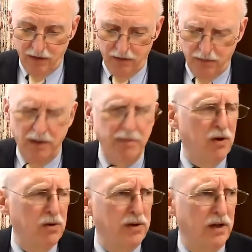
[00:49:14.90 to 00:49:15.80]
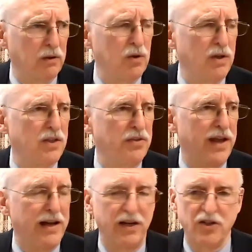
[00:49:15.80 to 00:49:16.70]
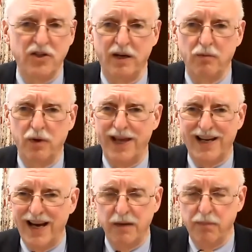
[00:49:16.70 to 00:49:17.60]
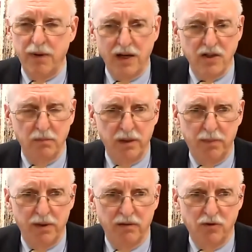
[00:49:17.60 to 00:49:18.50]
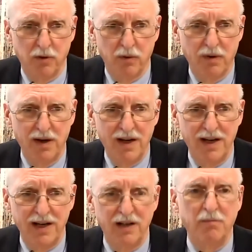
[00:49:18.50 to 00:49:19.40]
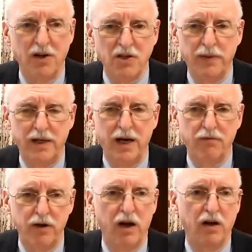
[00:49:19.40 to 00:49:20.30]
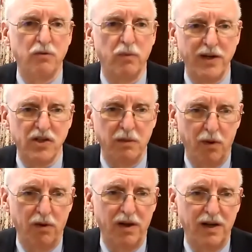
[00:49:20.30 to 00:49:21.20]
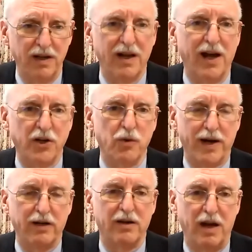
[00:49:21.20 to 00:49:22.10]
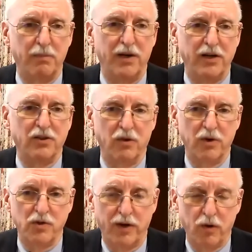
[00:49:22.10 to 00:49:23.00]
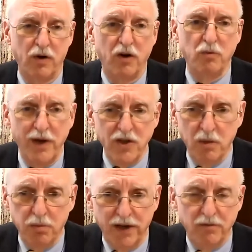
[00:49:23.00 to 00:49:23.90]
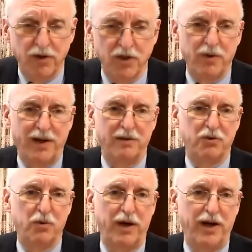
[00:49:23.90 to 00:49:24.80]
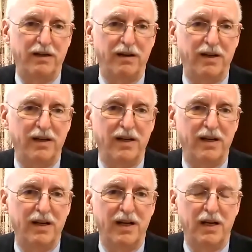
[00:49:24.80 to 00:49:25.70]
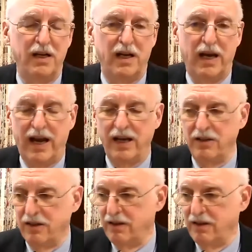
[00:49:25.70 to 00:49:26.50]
maybe earlier, looked at that and said, well, that can't possibly be true. It must mean every unreasonable contract, combination, or restraint, or unreasonably in restraint of trade. And